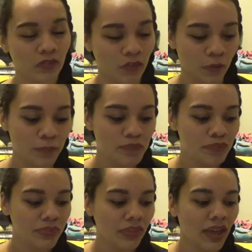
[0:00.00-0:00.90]
So
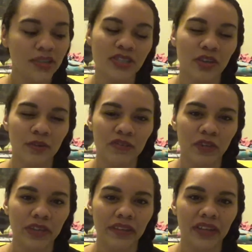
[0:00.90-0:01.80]
I just thought it was
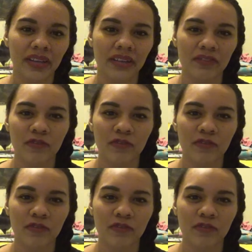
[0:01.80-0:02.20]
funny that his